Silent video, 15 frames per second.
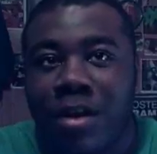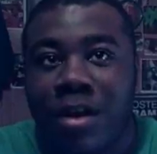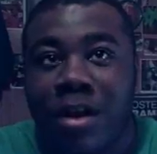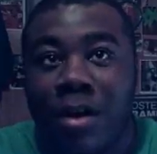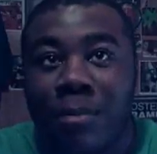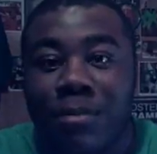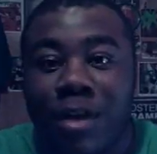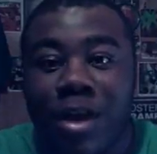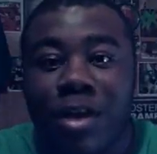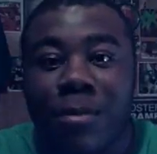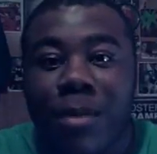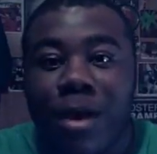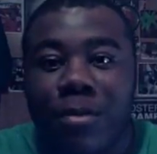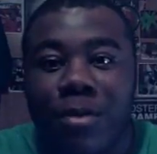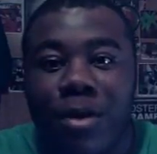I'm thinking
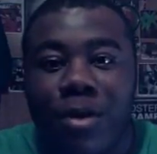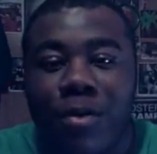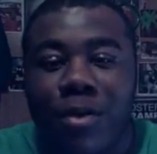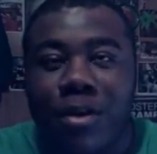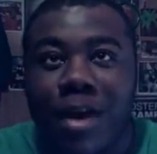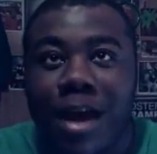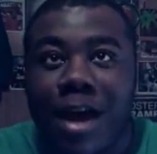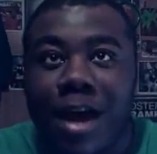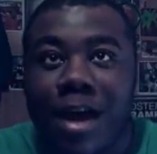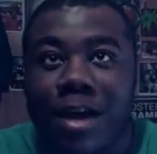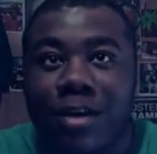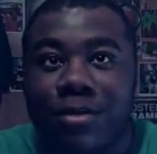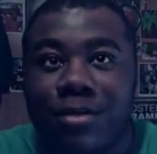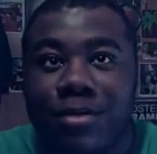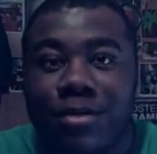about going
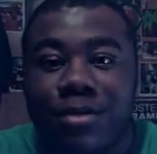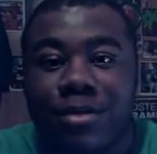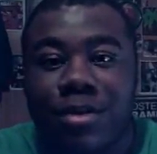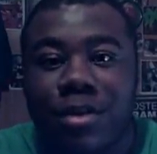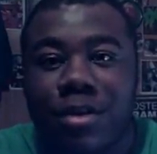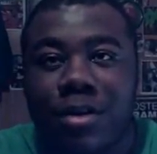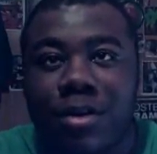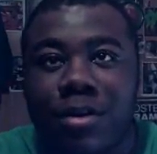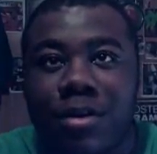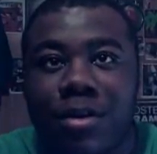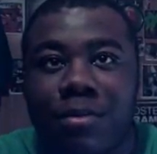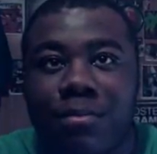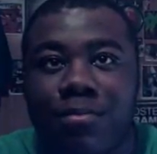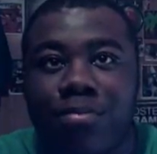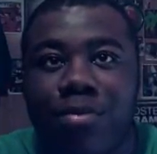as
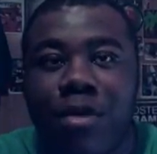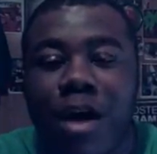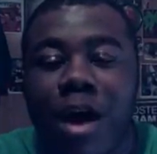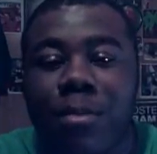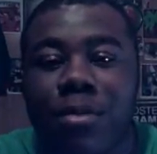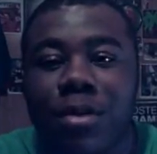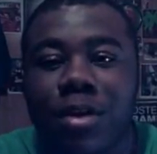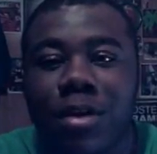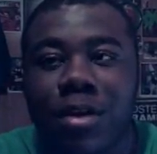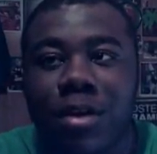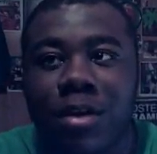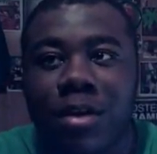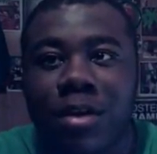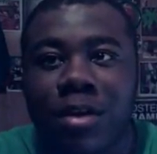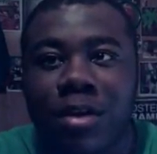probably
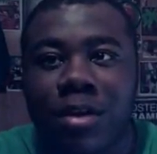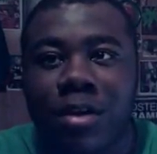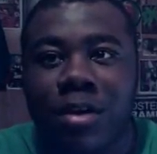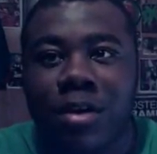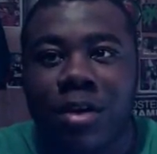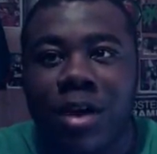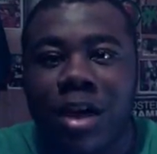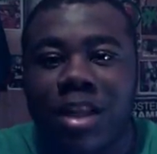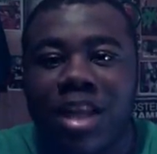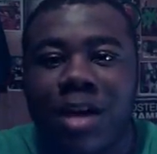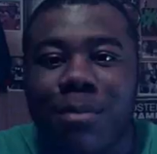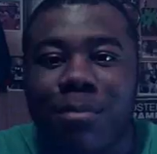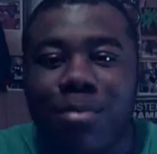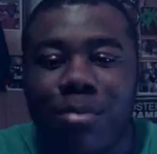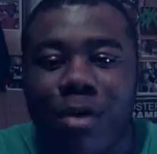I
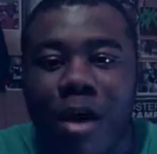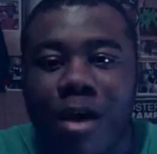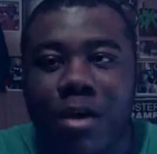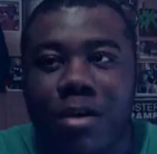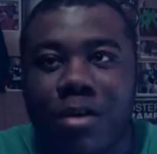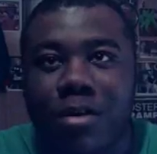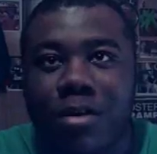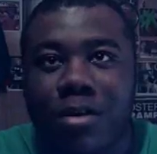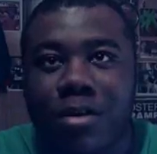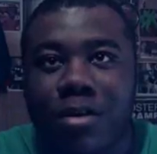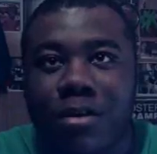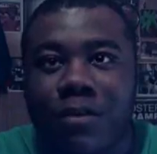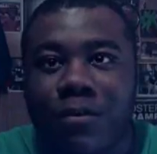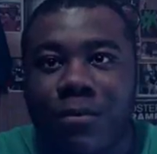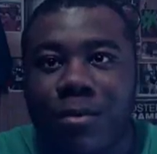did Brock
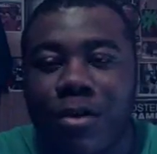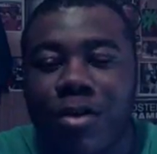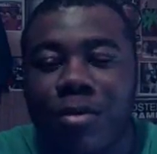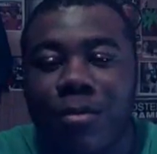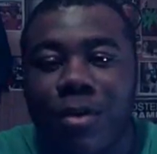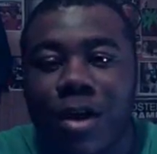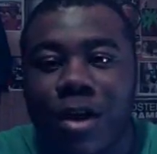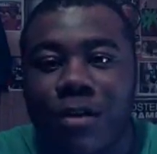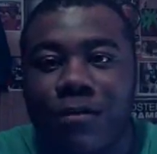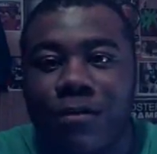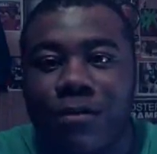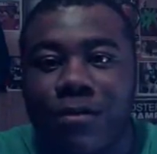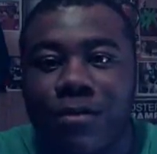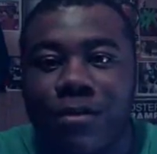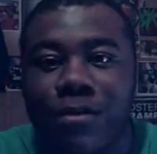from Pokemon
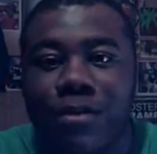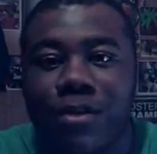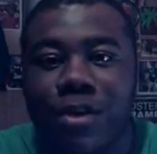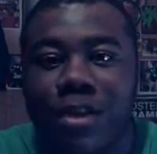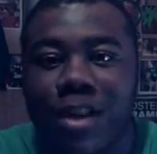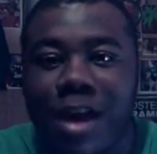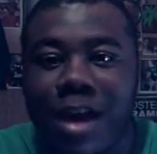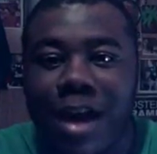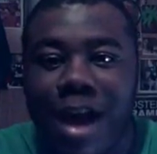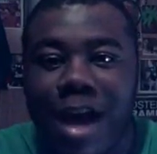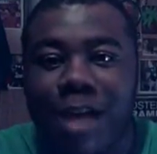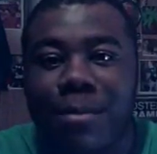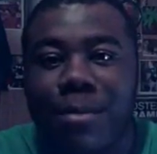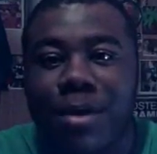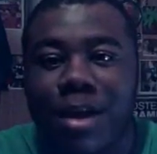for Atlanta
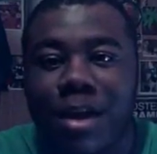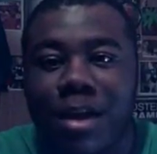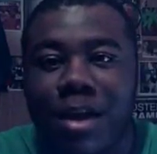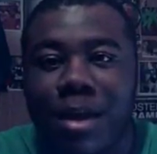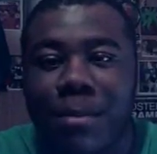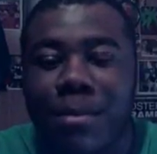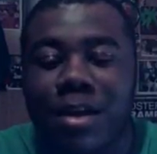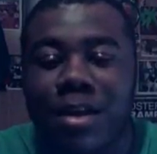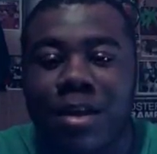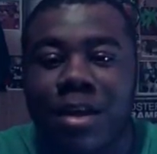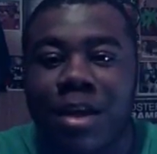Anime Day. I mean,